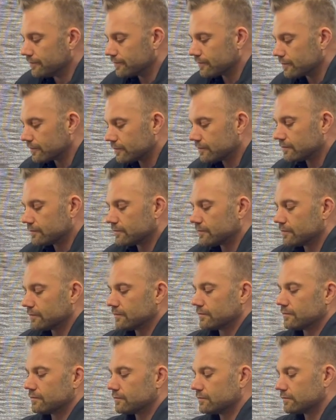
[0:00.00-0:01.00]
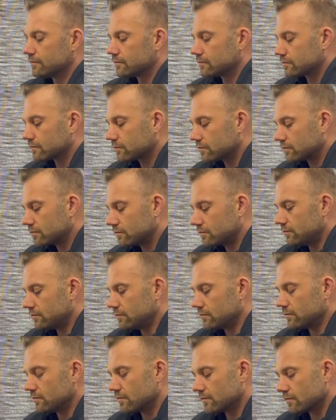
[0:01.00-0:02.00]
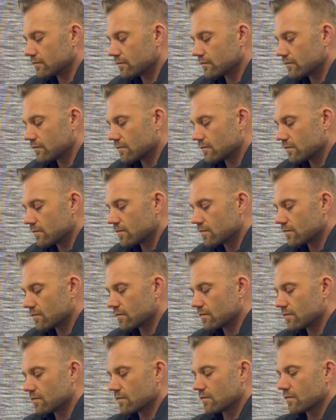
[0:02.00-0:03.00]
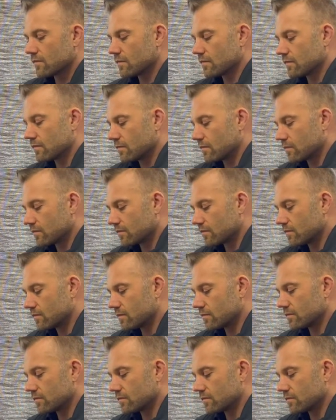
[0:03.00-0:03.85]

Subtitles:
Nobody speaks.